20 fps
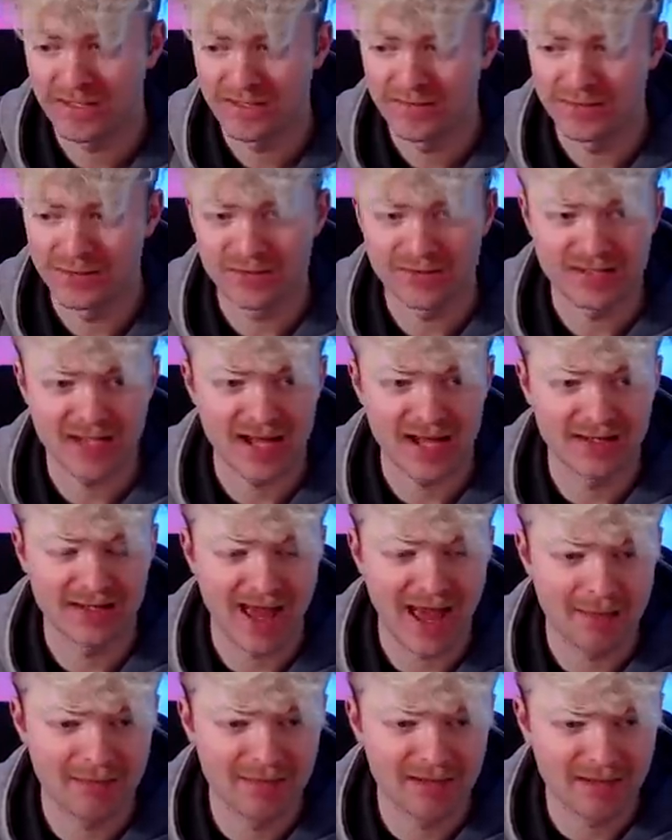You just had
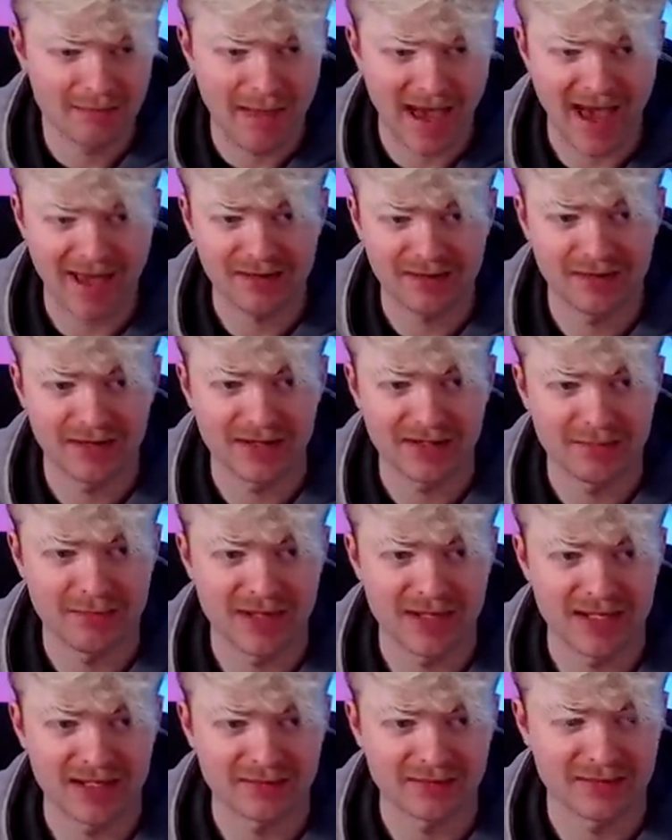an epic back rank
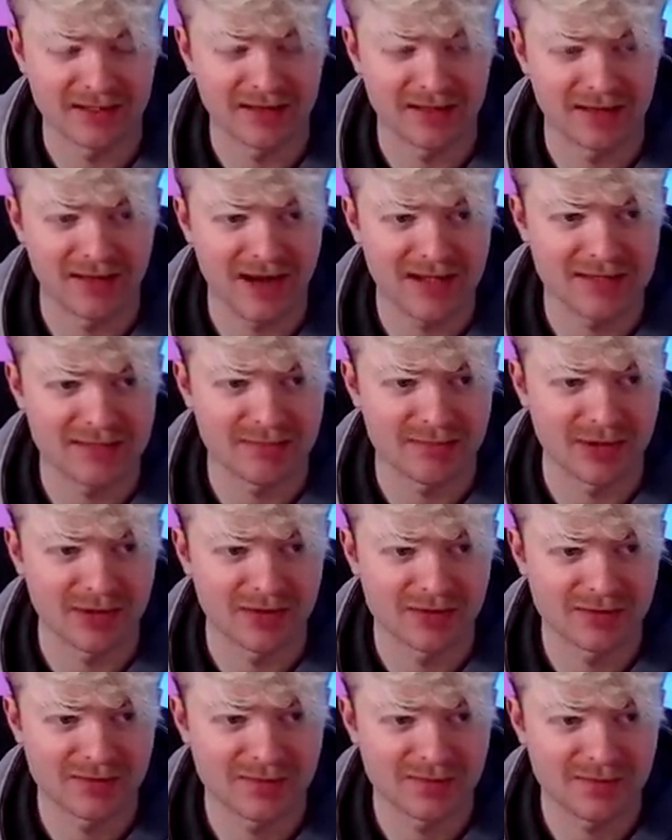mate. Congrats,
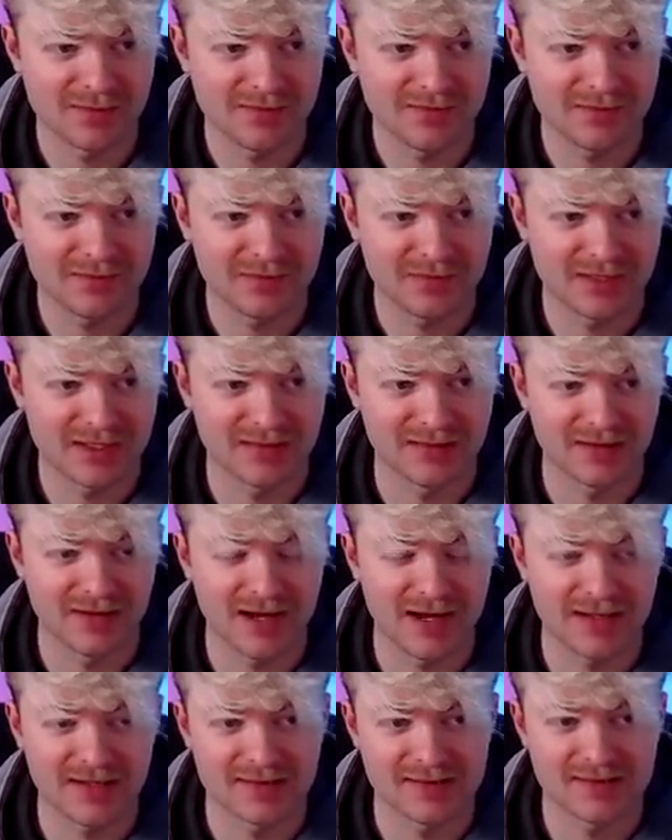bro.
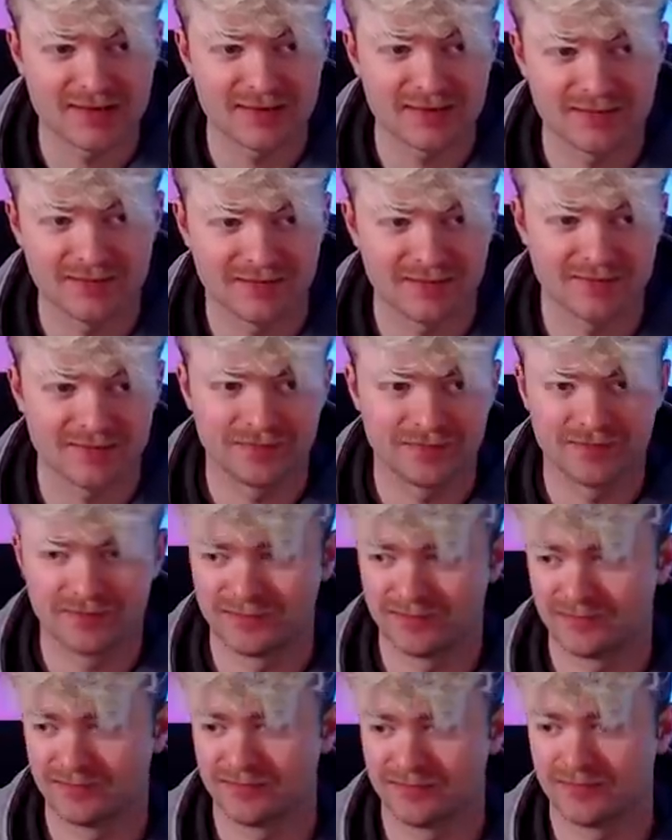Congrats.
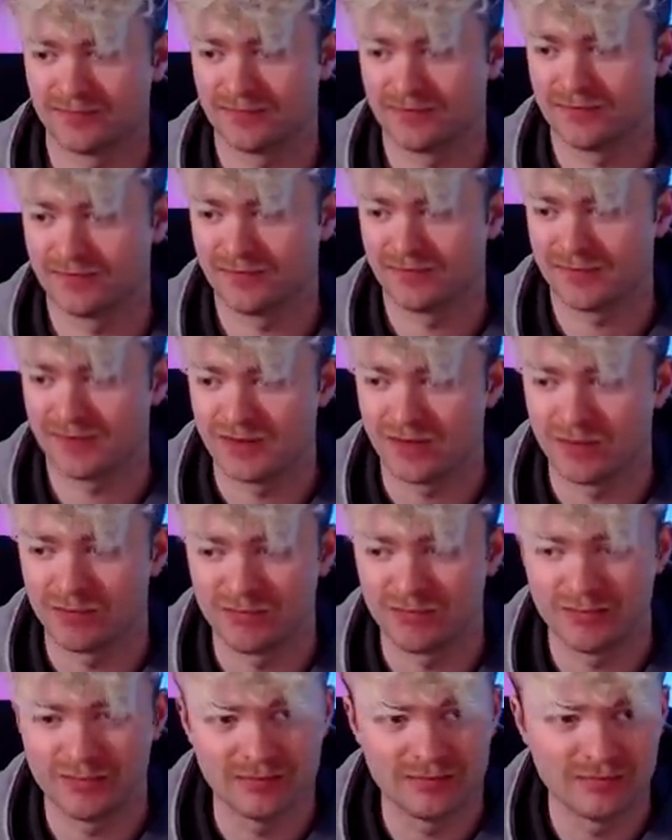So,
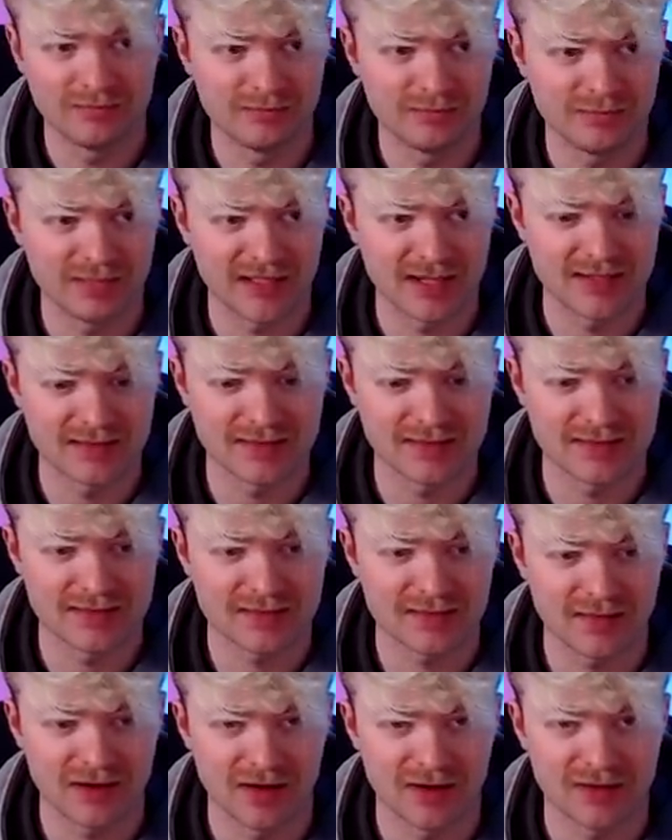because
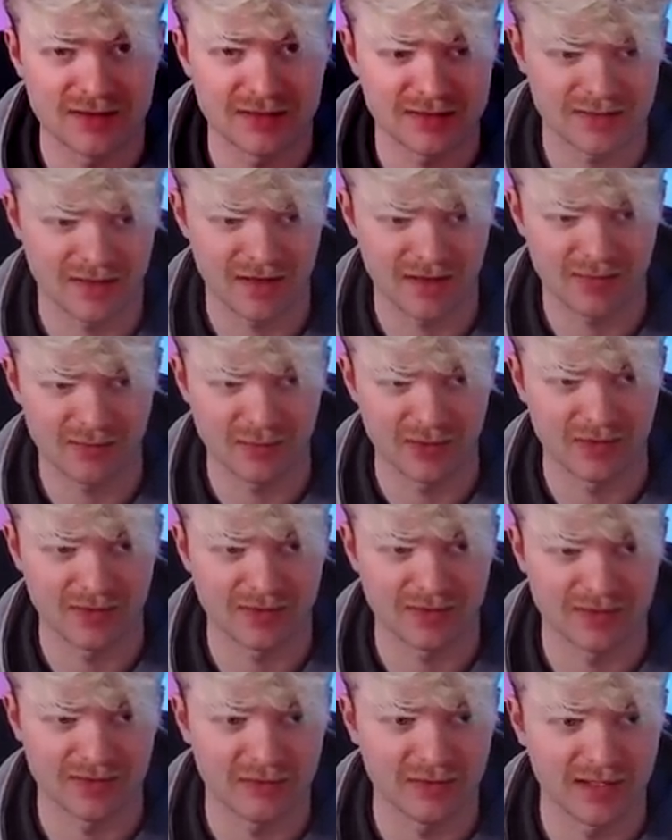it's hard to stop, we're
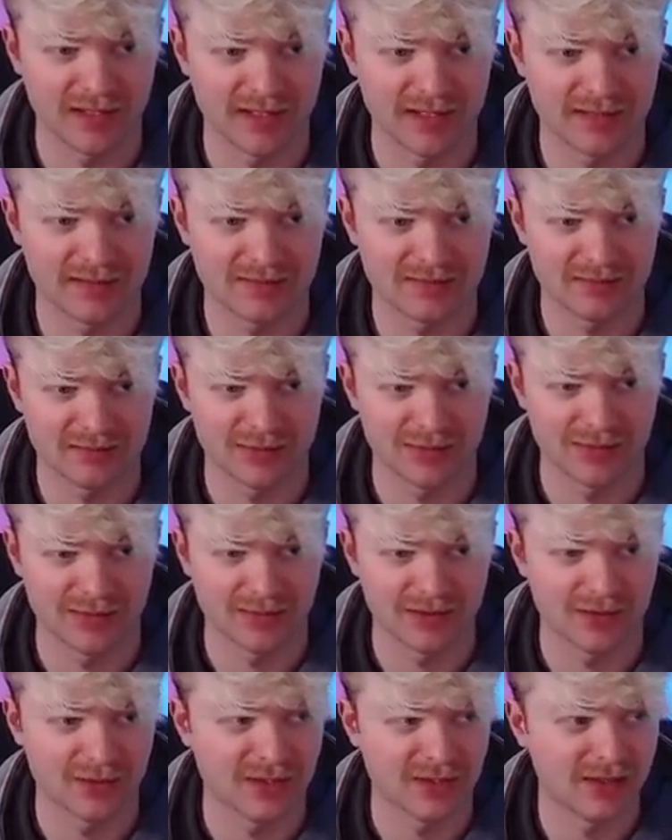not going to play it. We're
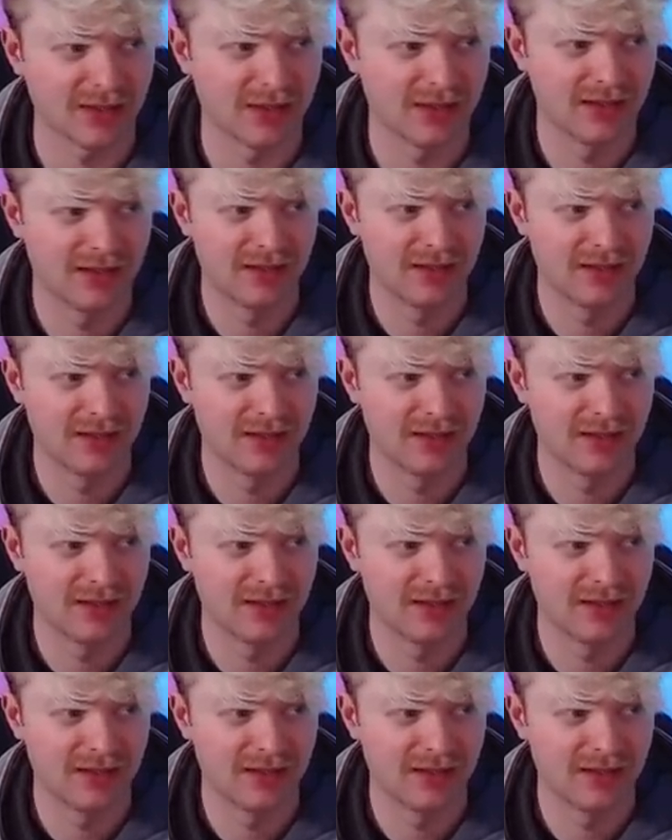going to go here.